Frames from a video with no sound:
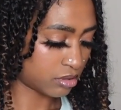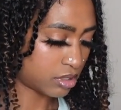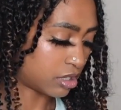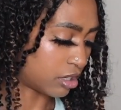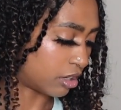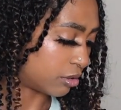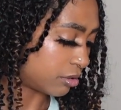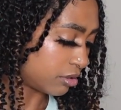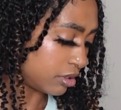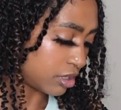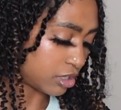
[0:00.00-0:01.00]
So
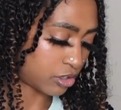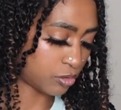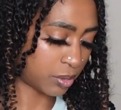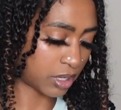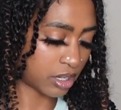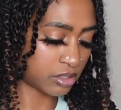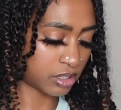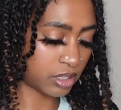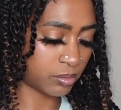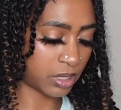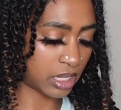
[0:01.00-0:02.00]
2 pairs of
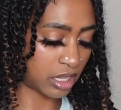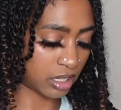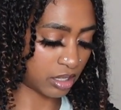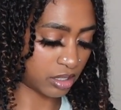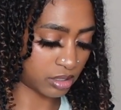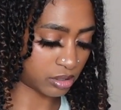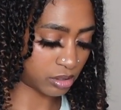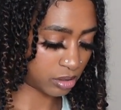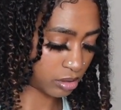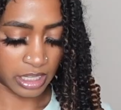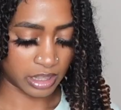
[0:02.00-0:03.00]
the
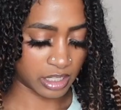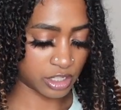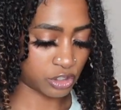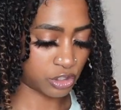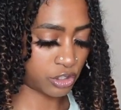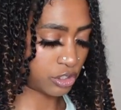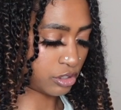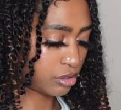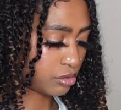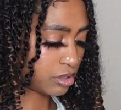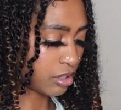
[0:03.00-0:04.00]
pants and then
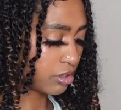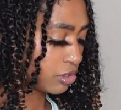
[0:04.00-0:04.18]
shoes. So the